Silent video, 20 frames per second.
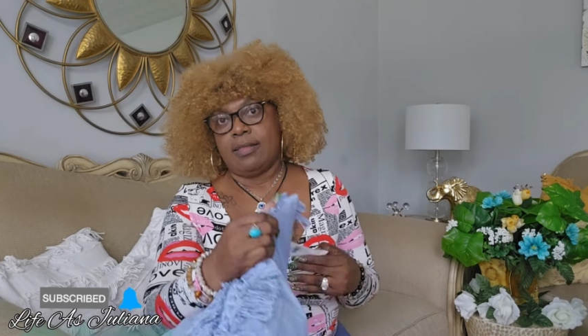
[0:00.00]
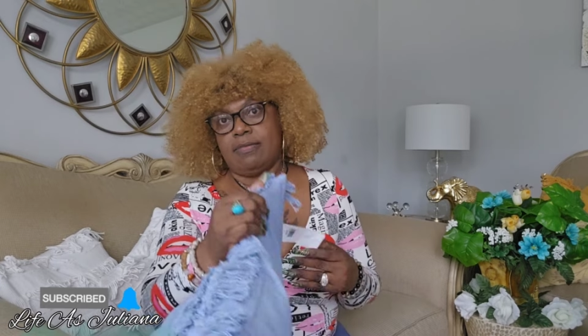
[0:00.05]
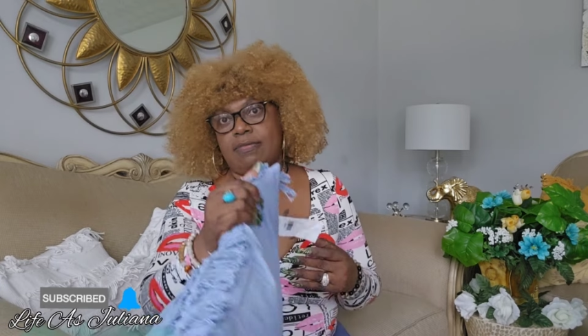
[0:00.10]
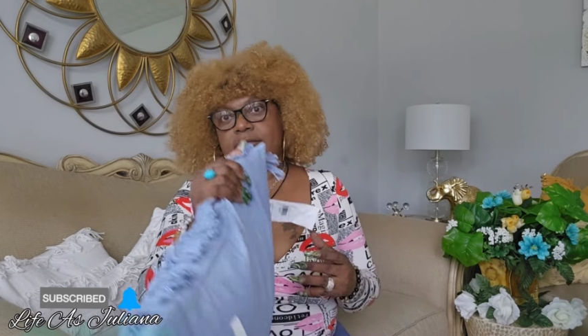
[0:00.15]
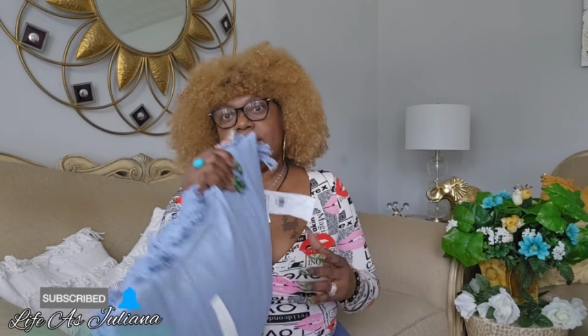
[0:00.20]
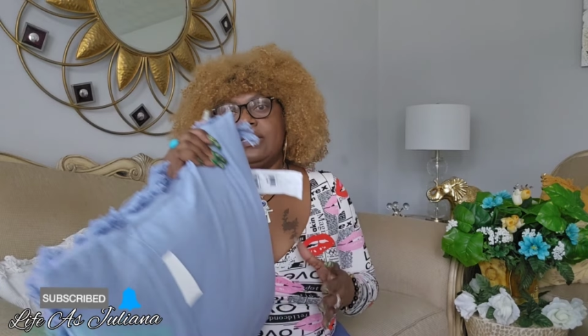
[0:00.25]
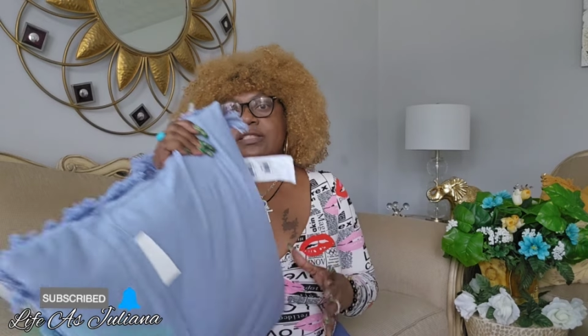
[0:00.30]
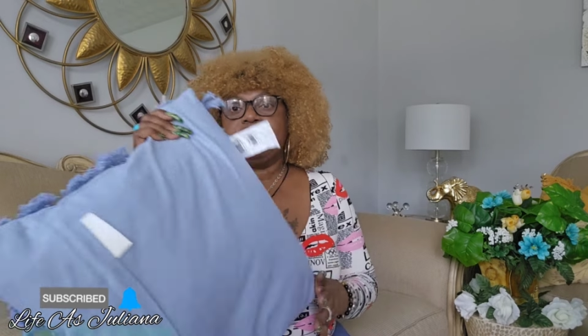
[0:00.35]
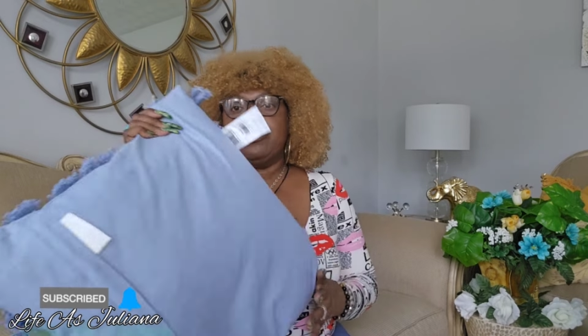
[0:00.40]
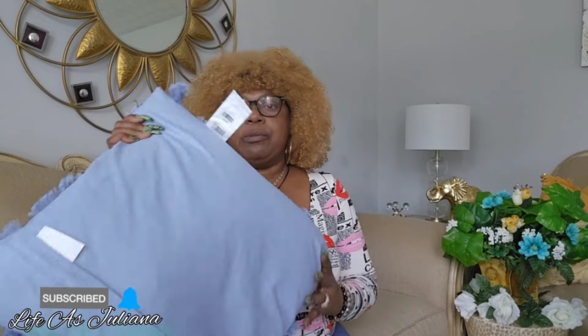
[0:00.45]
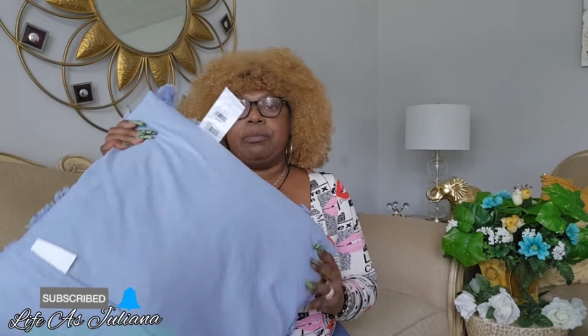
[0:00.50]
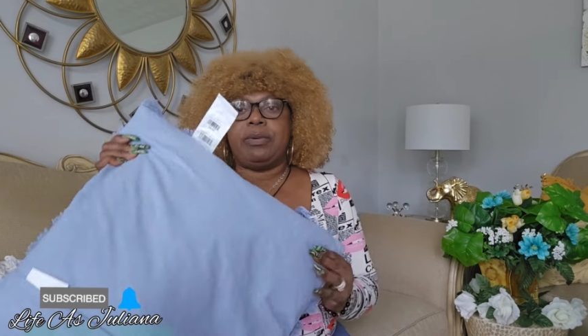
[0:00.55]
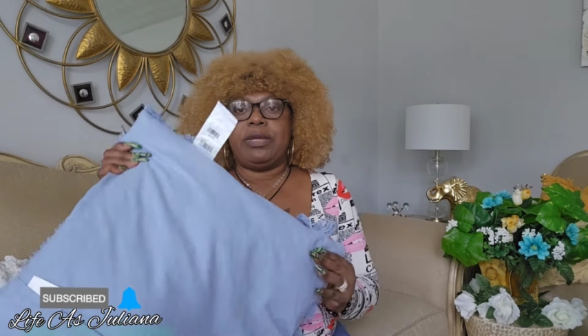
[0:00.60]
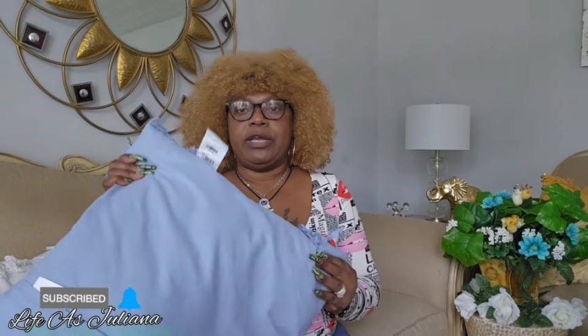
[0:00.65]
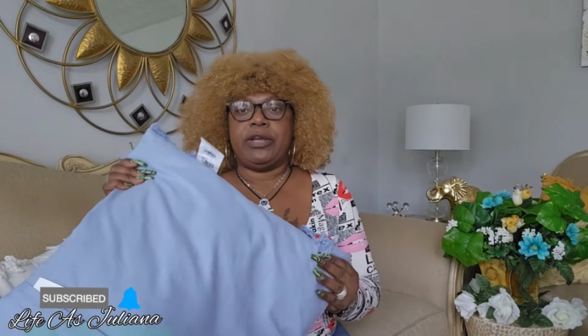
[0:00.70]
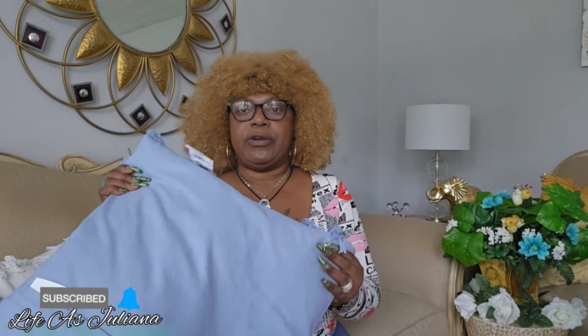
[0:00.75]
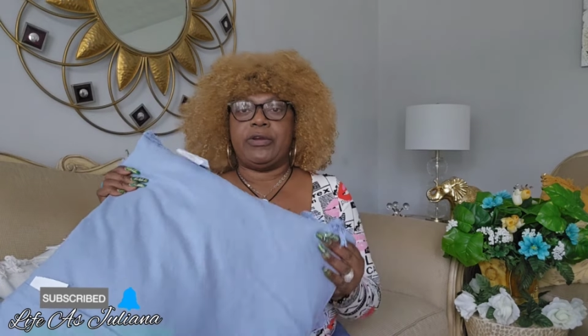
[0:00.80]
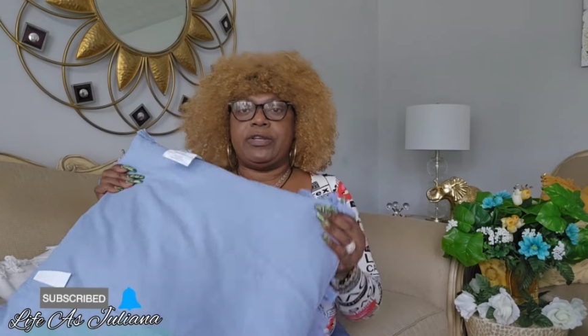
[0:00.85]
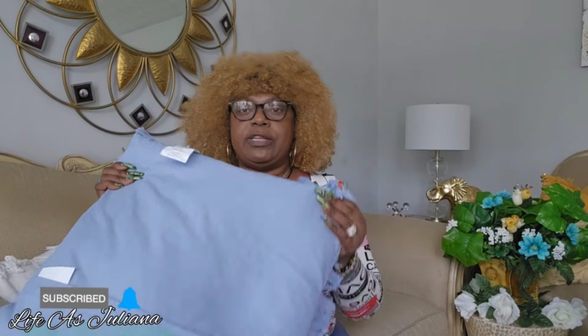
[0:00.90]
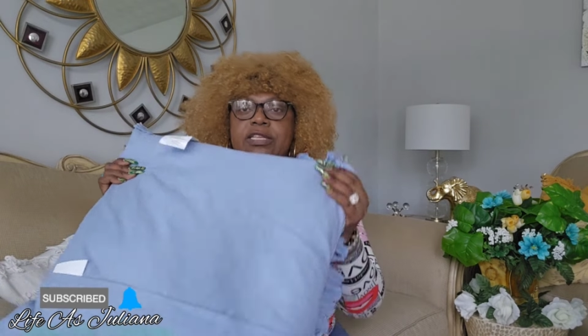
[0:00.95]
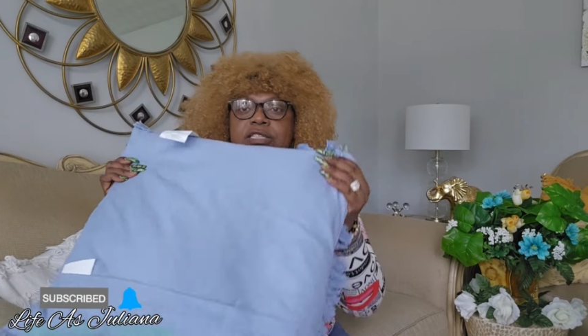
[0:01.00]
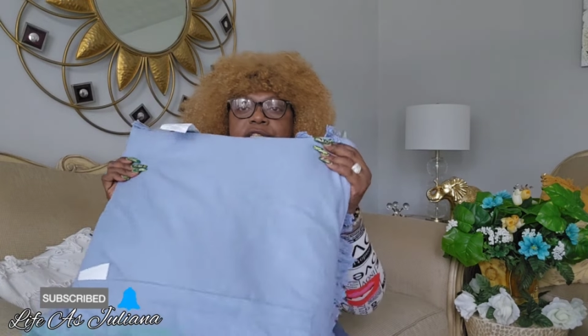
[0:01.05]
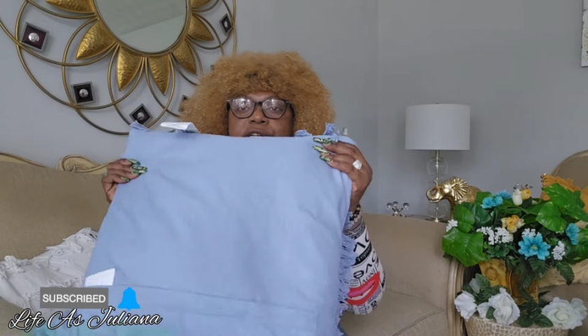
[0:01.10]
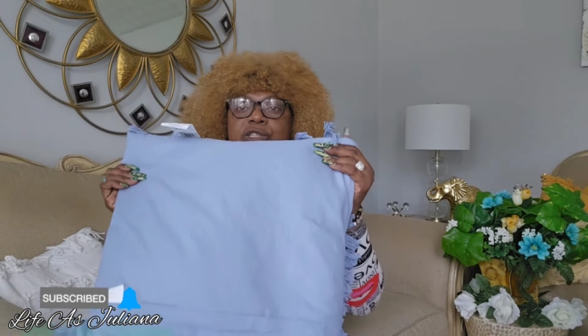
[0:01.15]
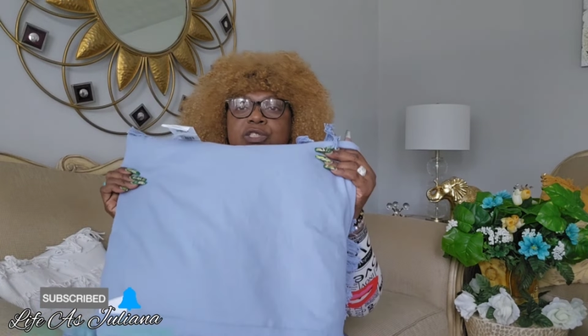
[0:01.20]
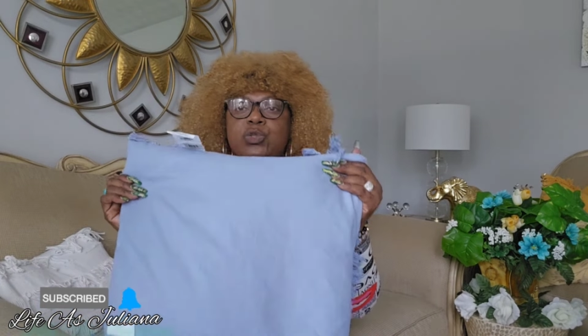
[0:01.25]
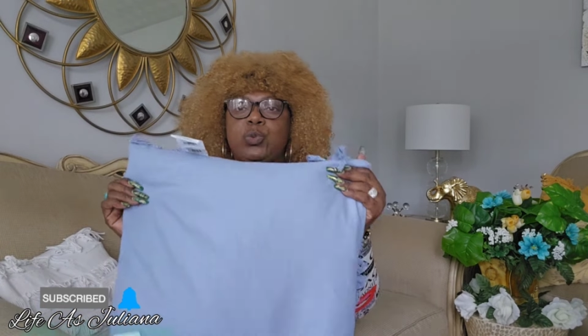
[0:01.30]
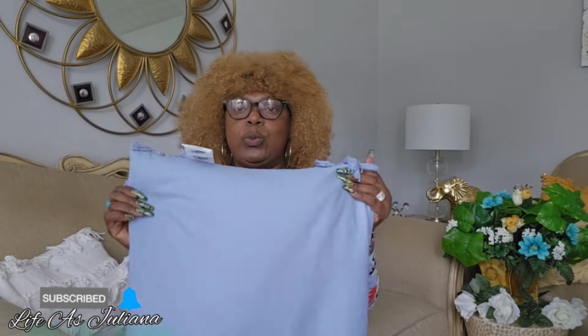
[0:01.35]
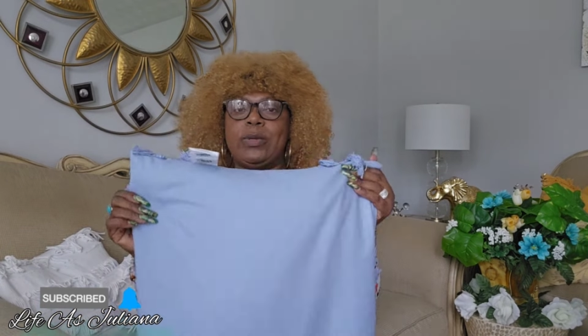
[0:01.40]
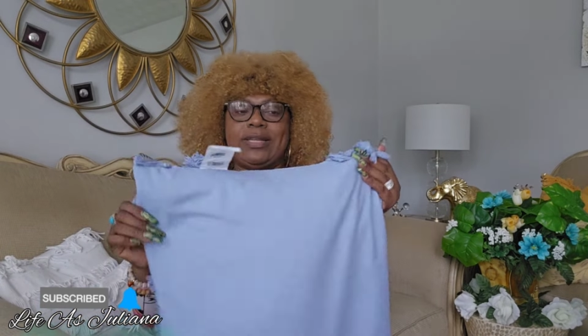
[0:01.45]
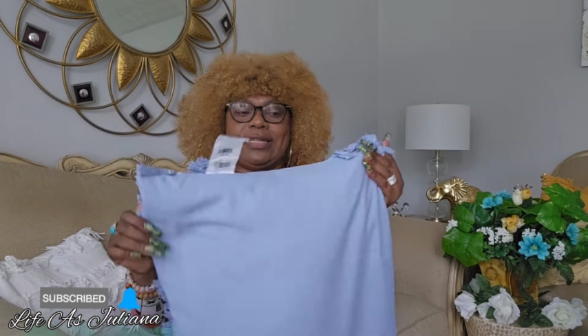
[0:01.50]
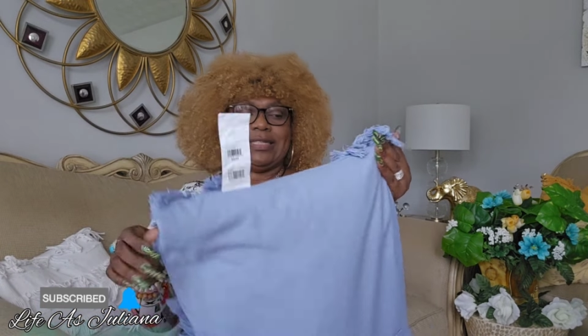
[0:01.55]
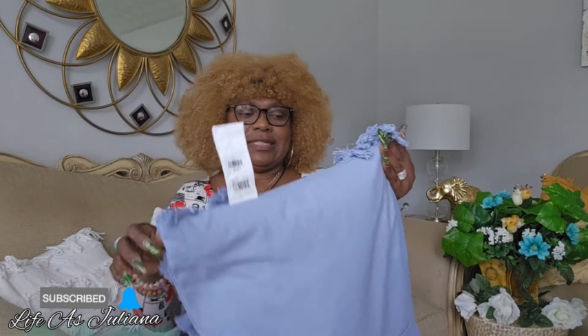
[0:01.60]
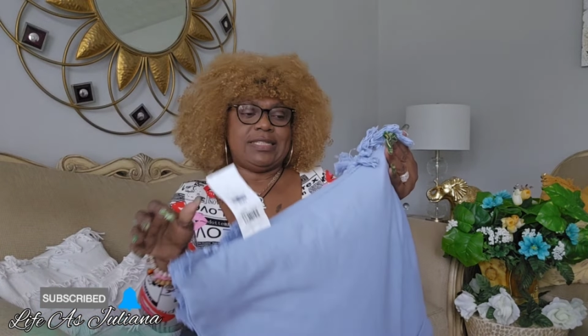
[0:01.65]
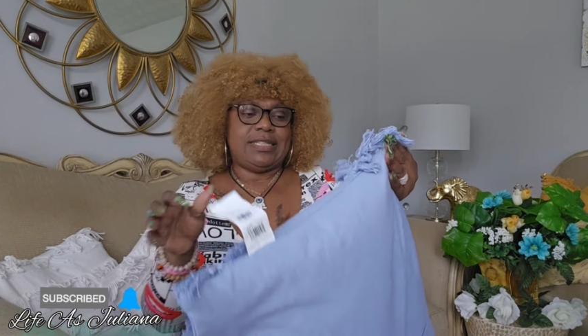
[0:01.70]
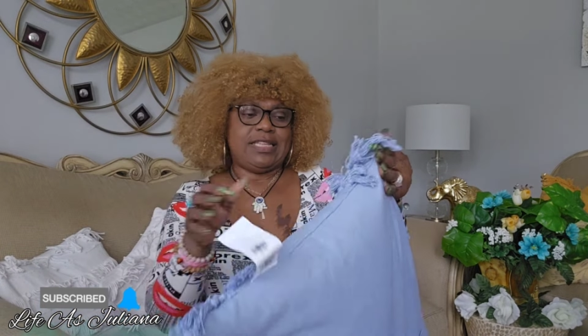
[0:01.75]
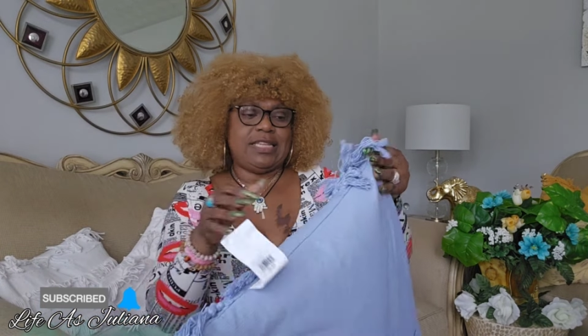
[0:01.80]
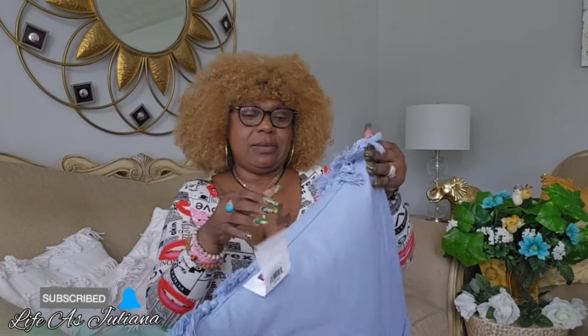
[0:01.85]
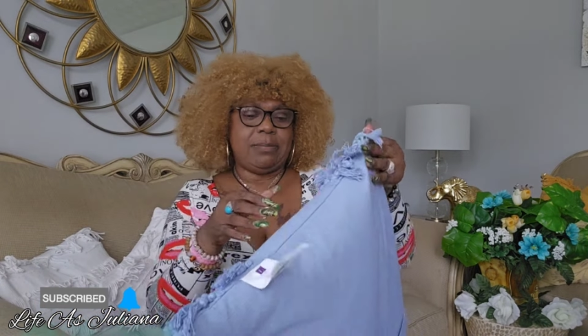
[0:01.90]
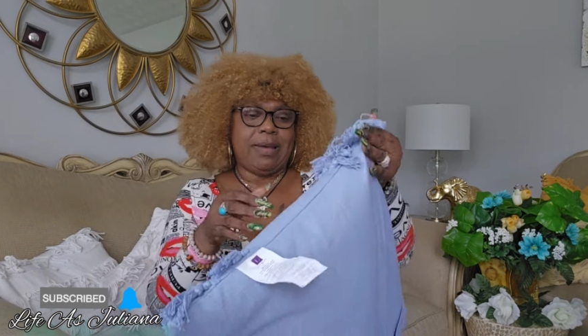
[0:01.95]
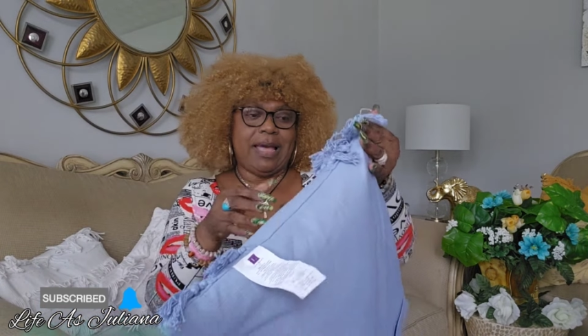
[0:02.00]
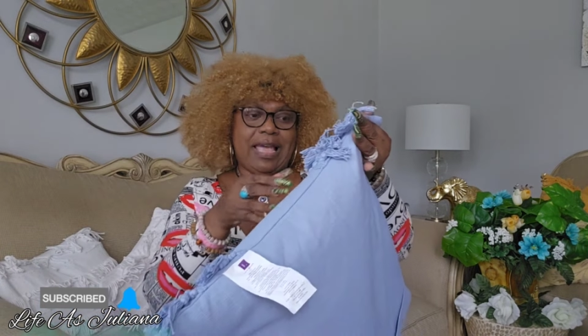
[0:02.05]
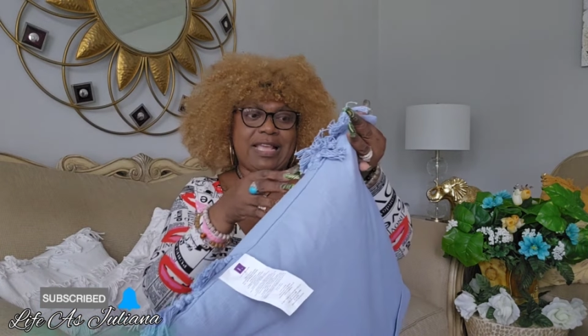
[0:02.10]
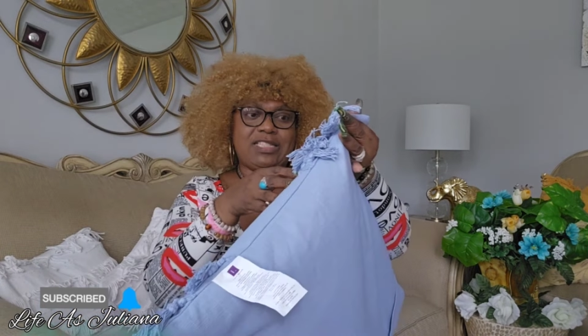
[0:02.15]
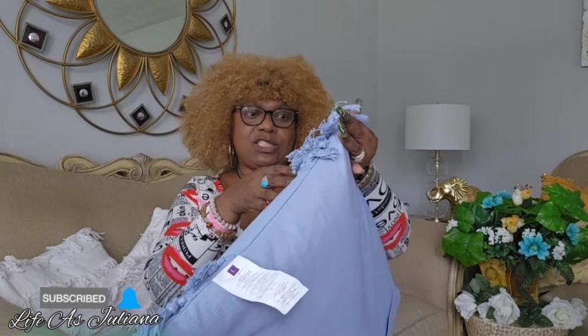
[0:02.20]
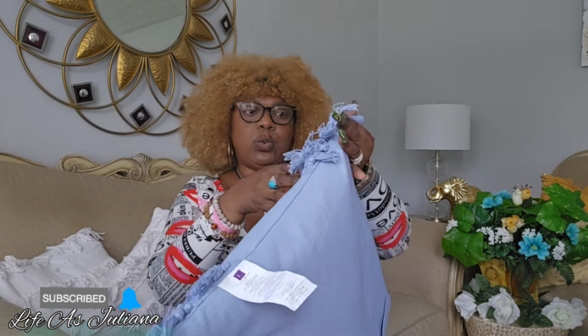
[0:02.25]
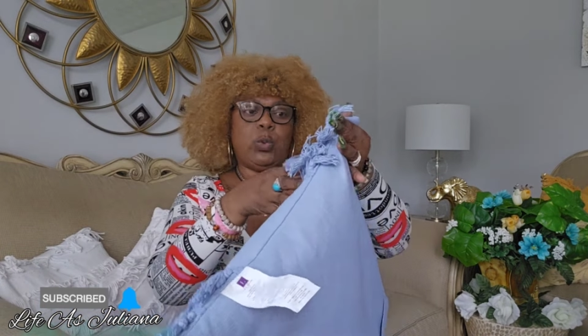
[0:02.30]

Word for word: these are bigger these are 20 by